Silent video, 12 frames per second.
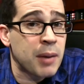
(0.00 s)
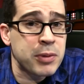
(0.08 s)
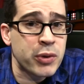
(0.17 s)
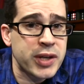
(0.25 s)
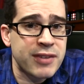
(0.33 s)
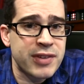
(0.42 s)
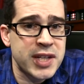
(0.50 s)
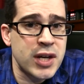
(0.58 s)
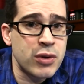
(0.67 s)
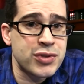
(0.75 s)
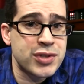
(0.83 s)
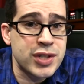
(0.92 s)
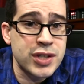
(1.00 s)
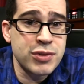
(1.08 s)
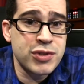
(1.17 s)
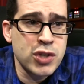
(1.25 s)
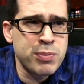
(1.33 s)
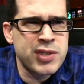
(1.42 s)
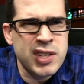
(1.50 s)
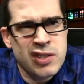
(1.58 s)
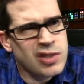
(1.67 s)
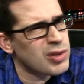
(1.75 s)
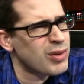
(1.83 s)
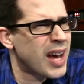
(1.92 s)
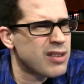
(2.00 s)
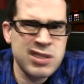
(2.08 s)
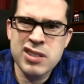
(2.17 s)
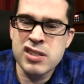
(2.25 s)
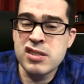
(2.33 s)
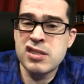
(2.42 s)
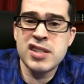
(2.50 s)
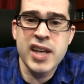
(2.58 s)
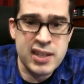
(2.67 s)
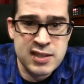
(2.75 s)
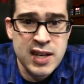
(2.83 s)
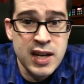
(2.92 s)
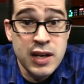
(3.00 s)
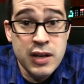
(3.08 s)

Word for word: uploading videos to YouTube since two thousand six.